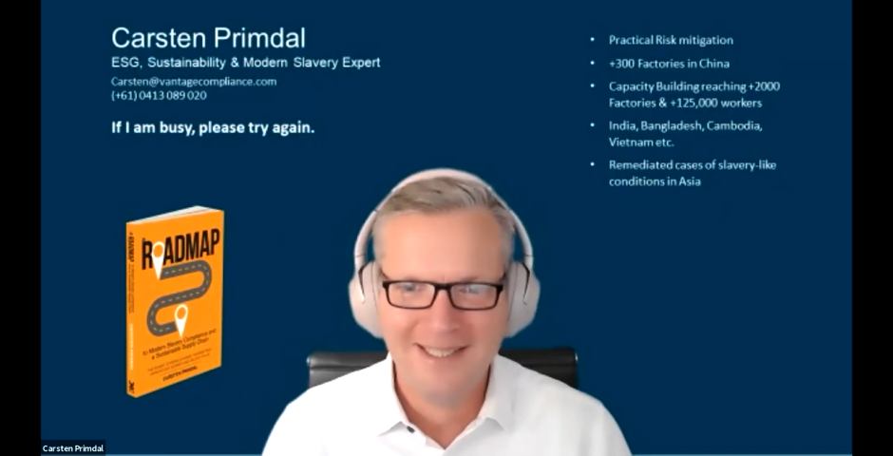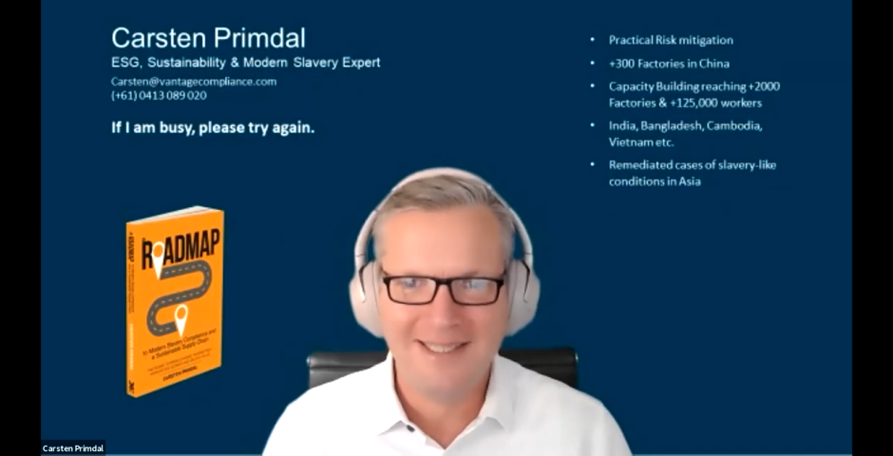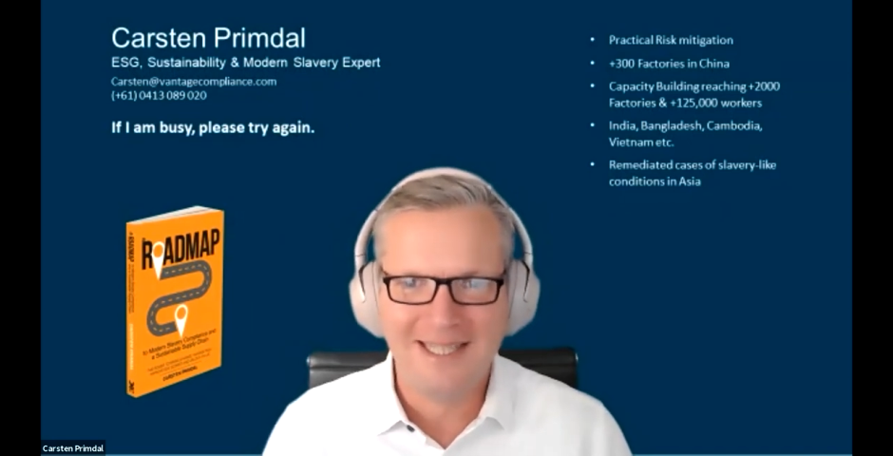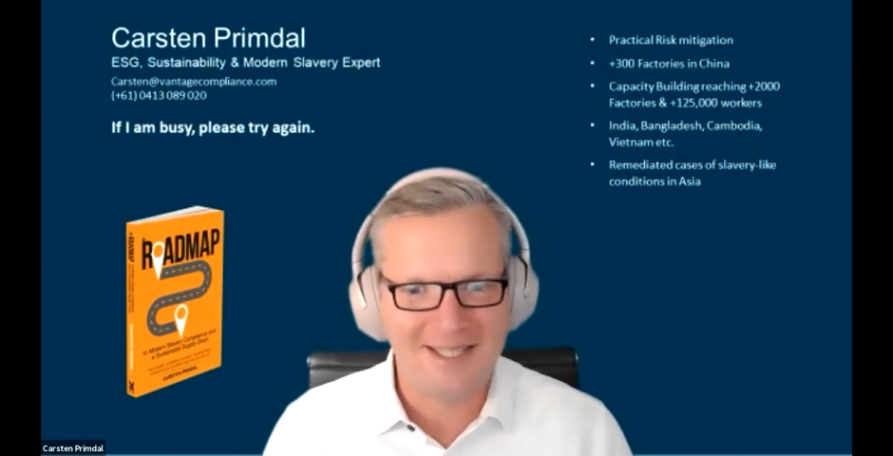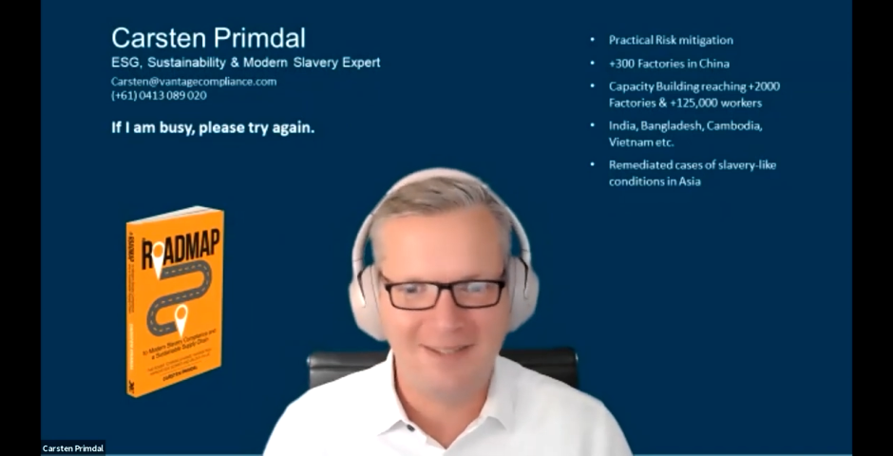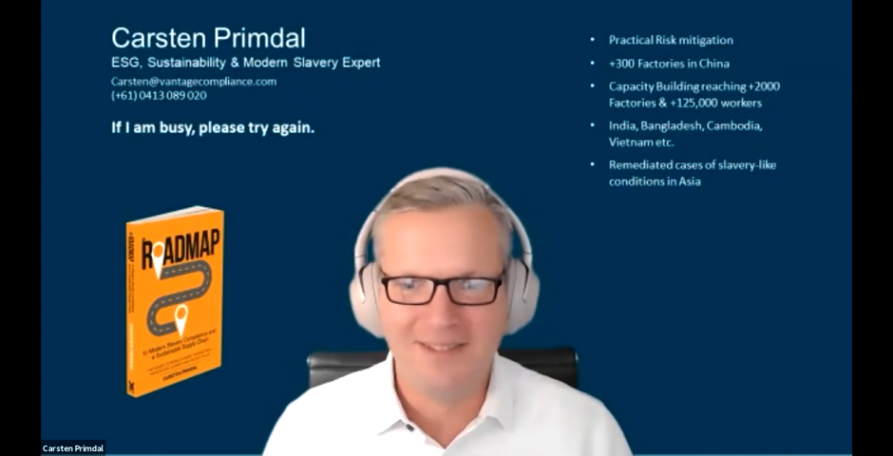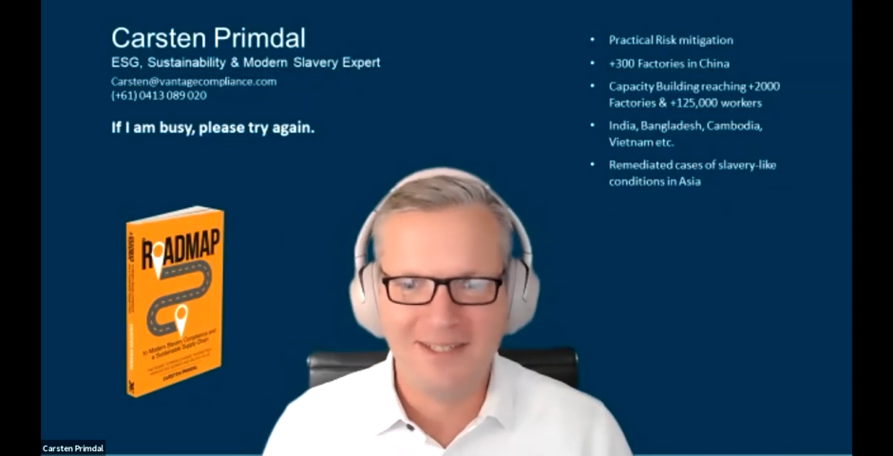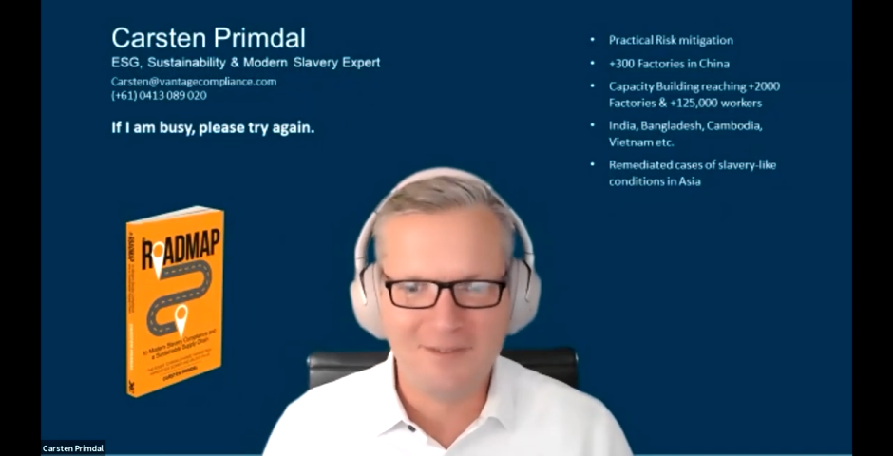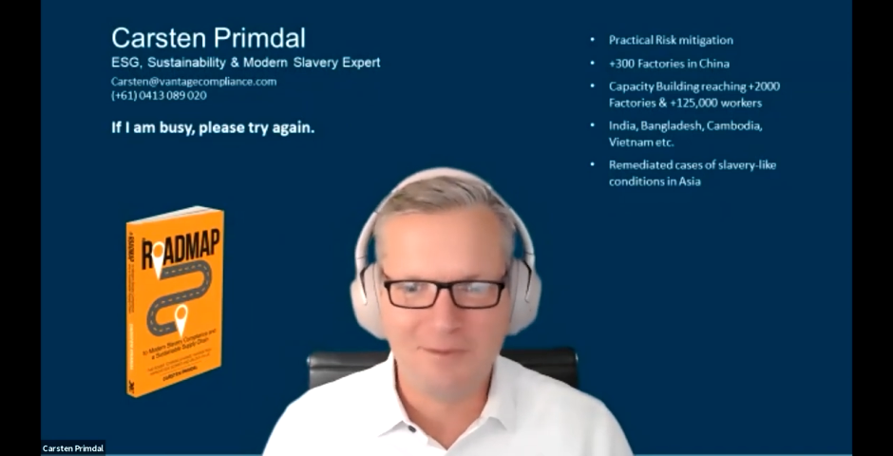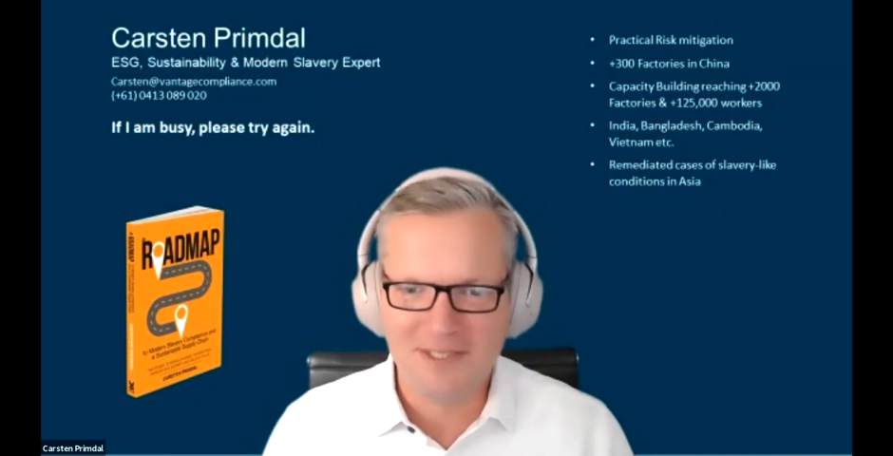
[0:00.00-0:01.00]
there's
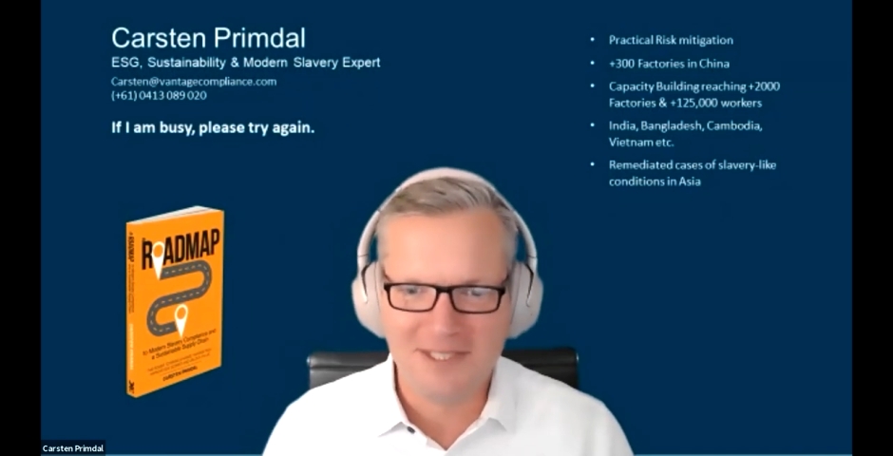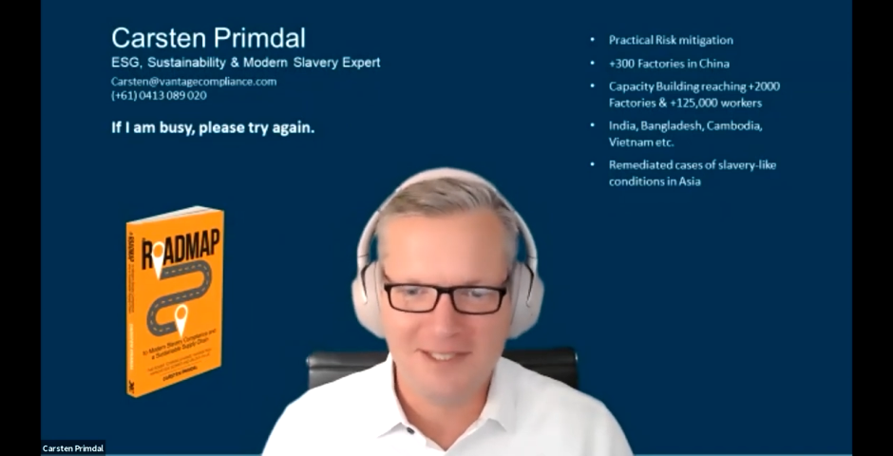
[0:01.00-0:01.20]
something